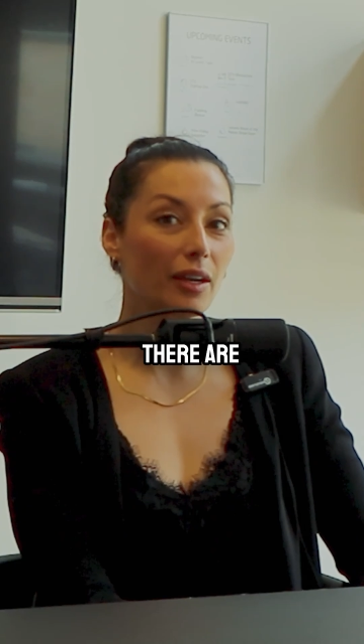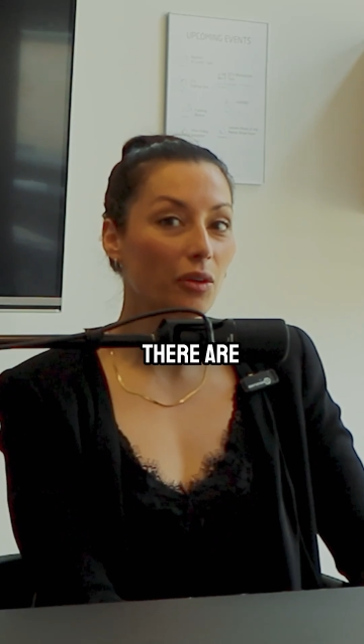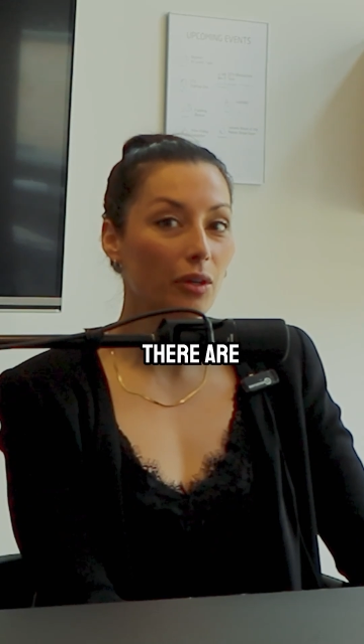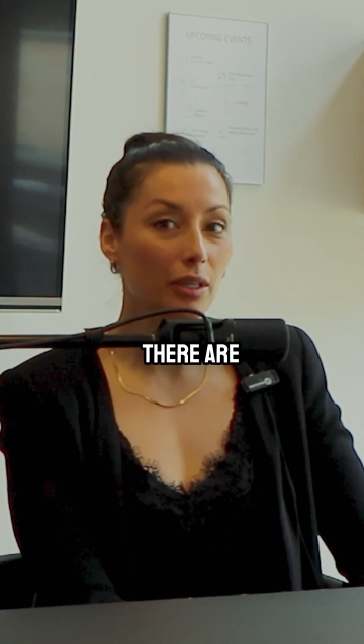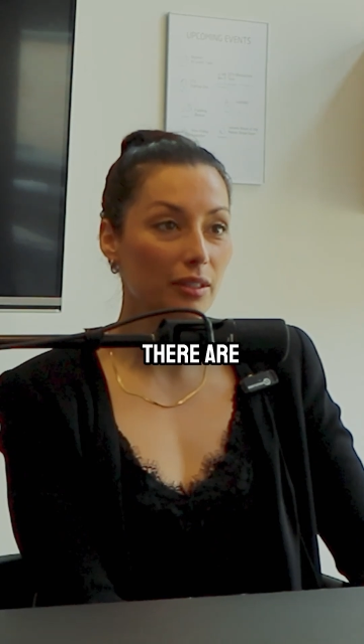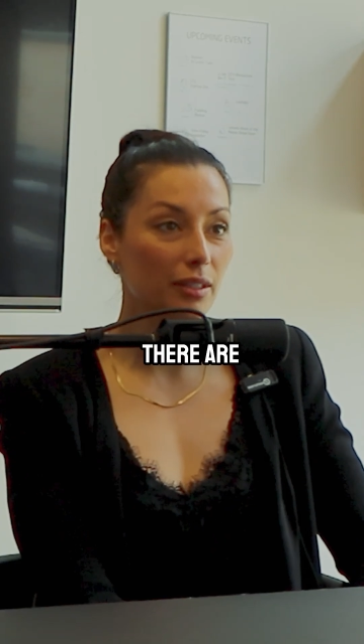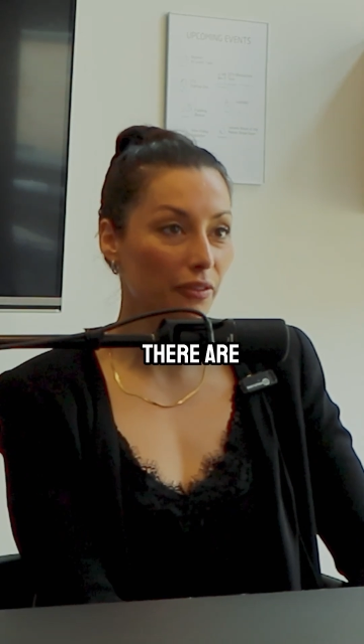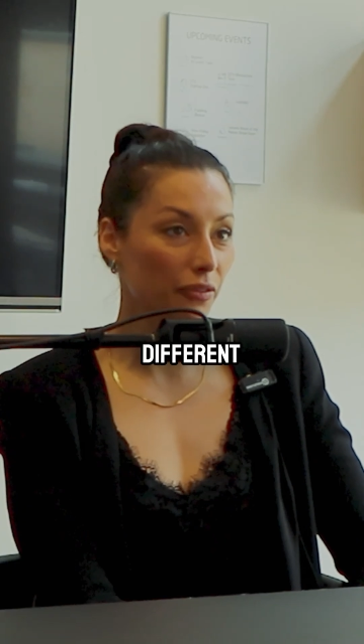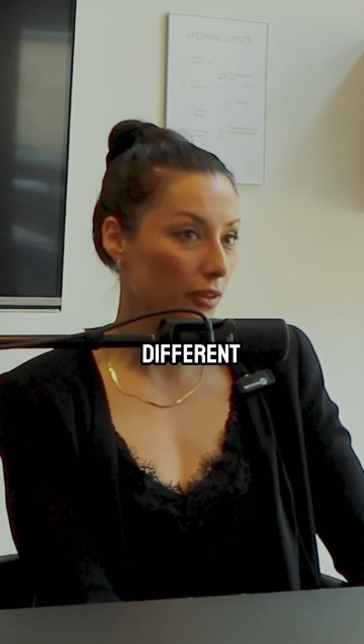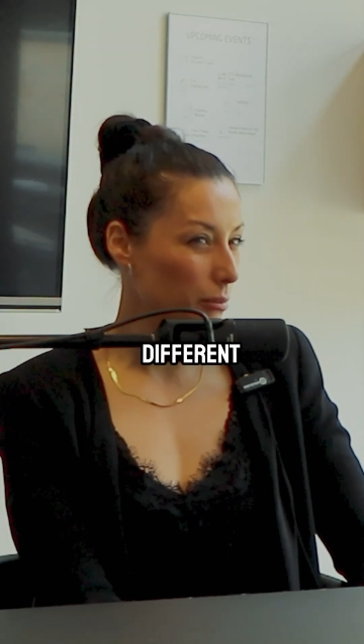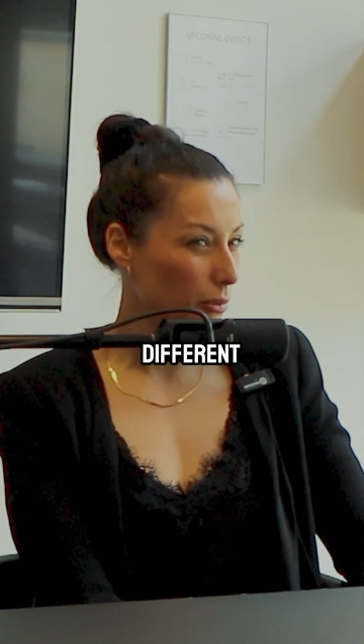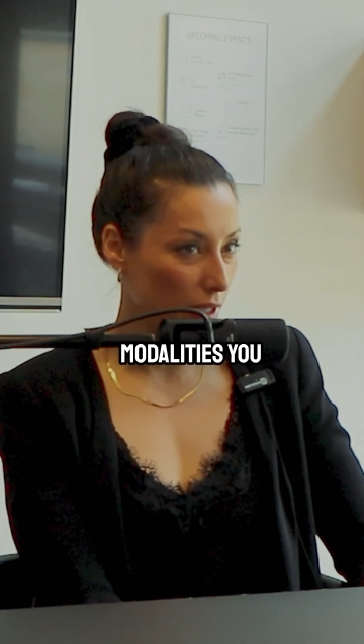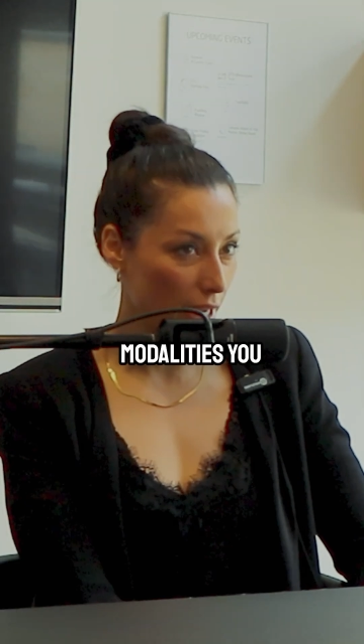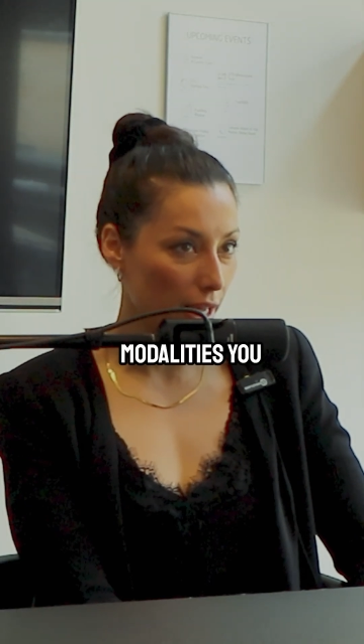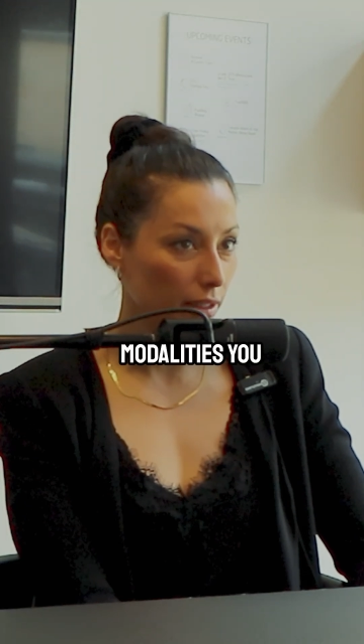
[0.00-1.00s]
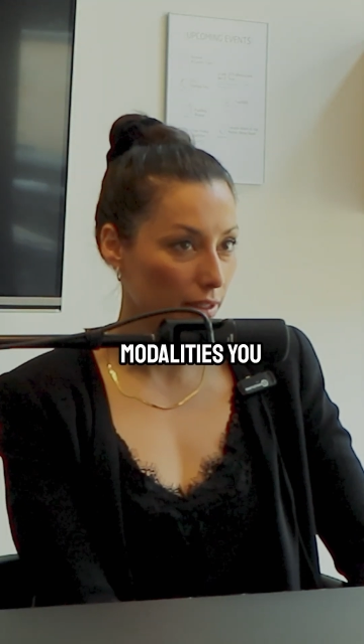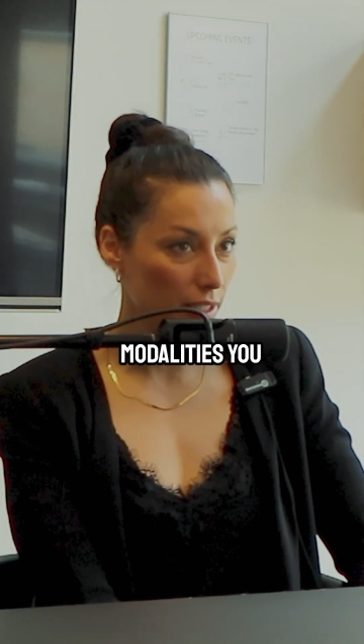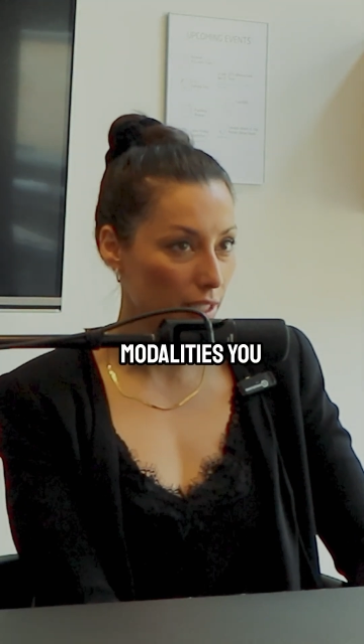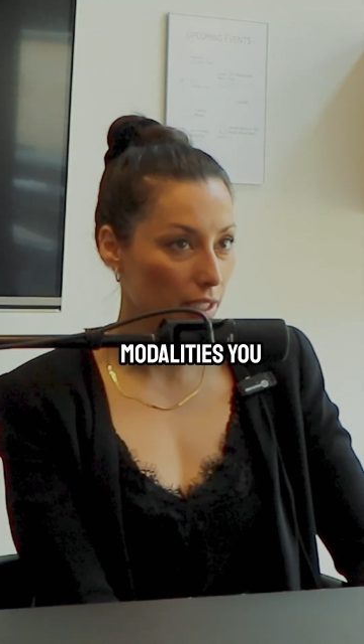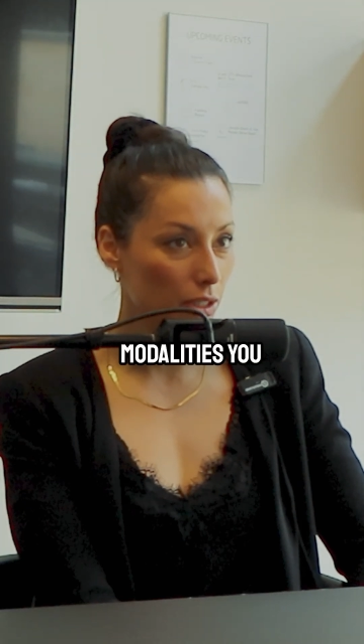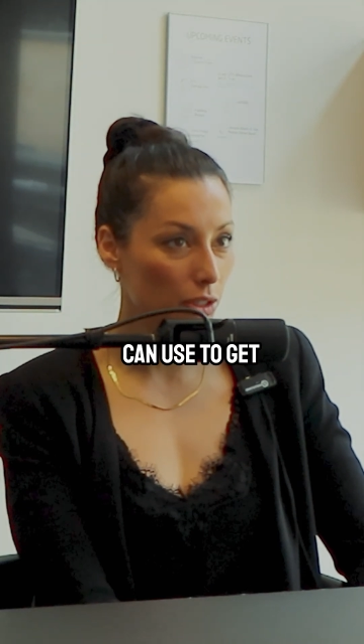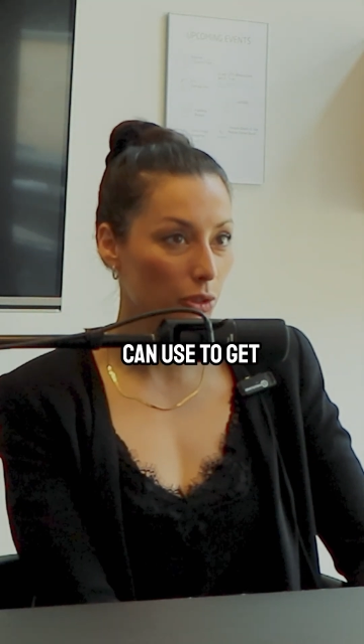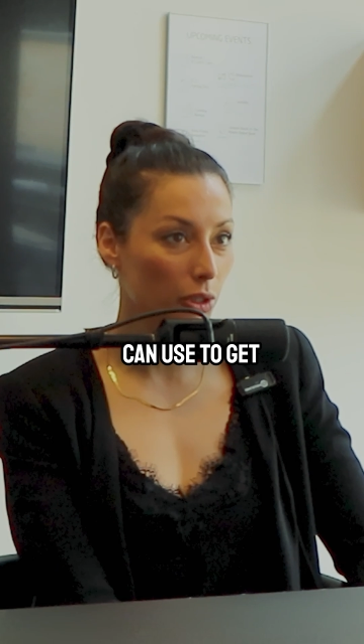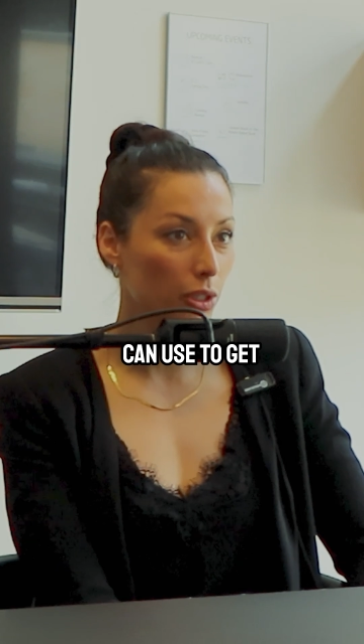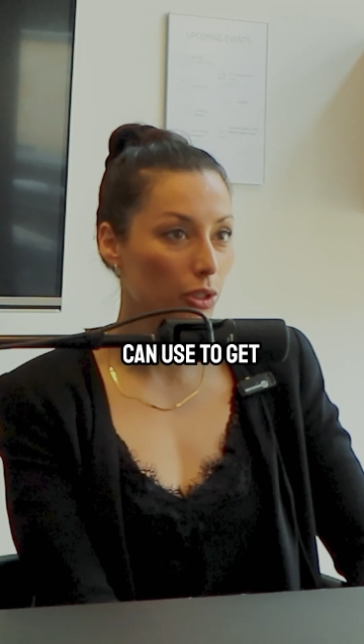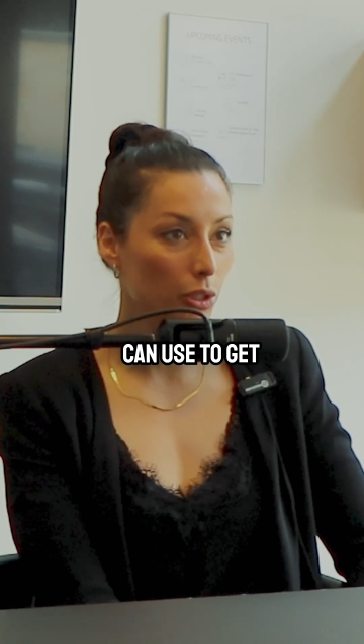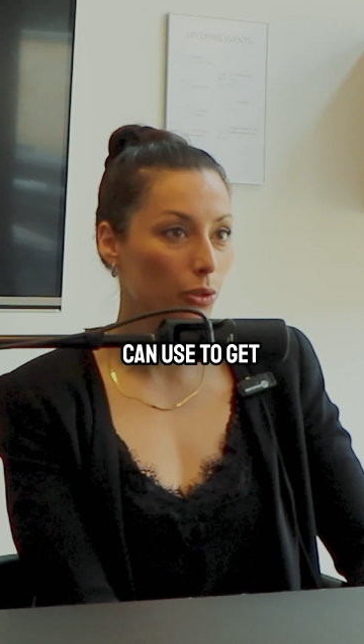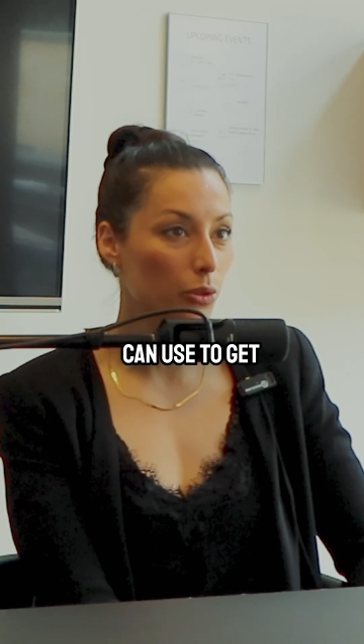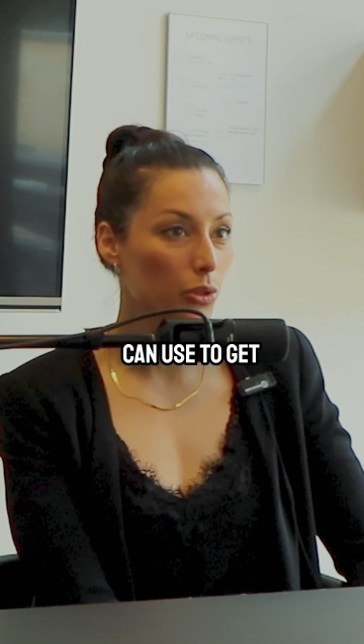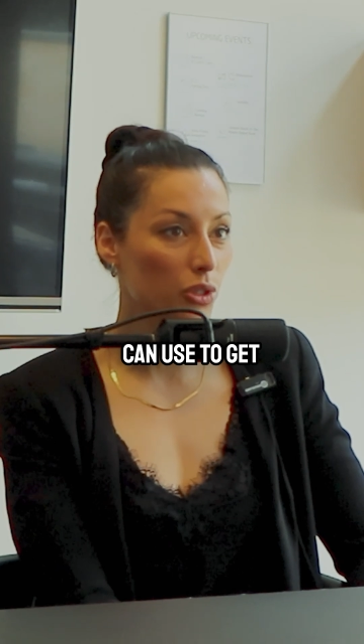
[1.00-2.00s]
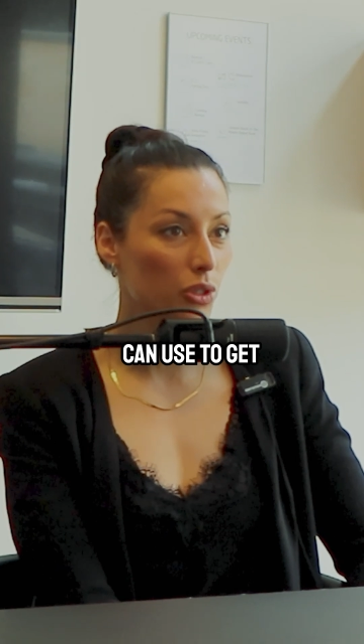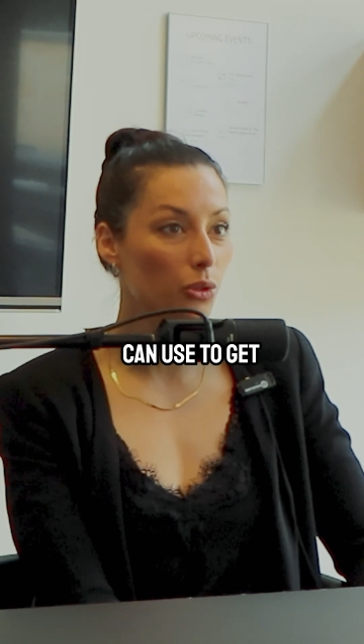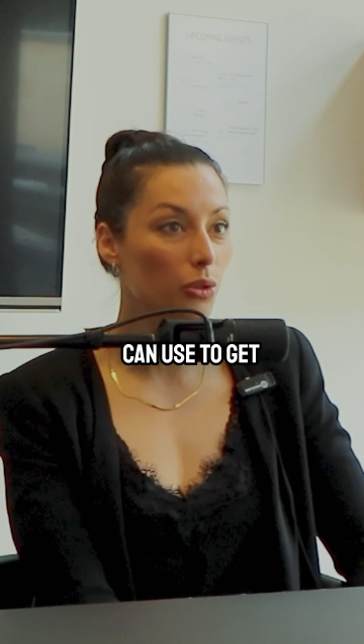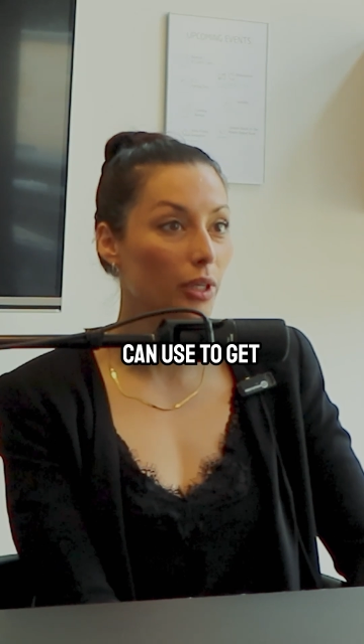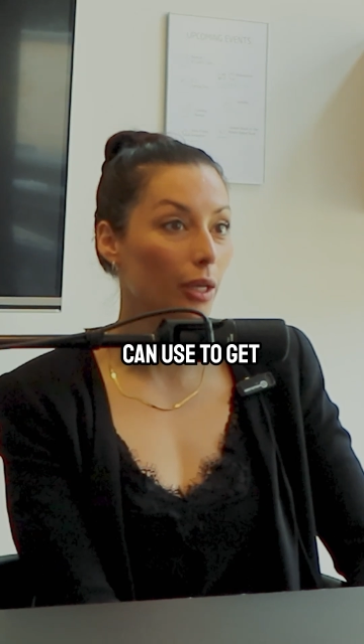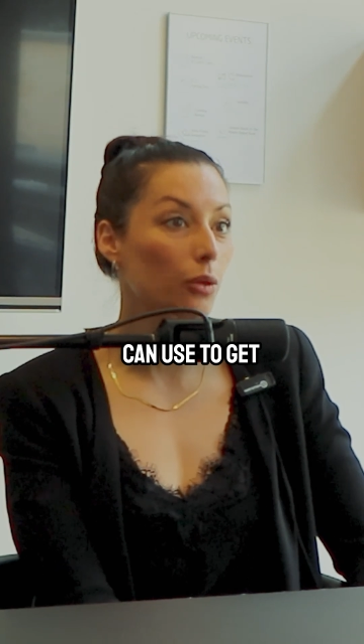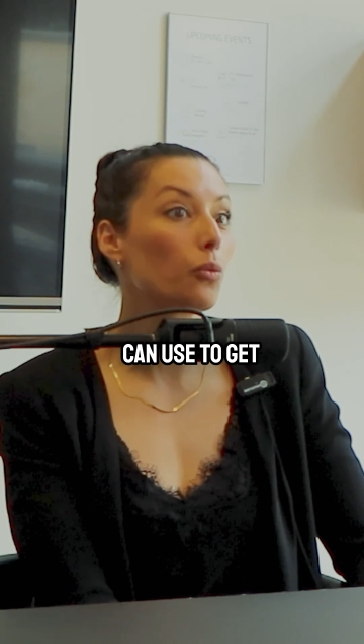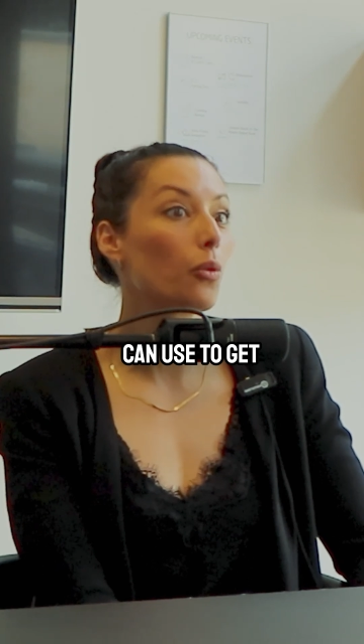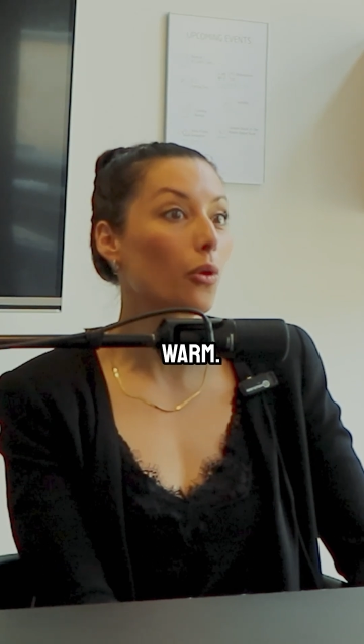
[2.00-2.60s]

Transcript: there are different modalities you can use to get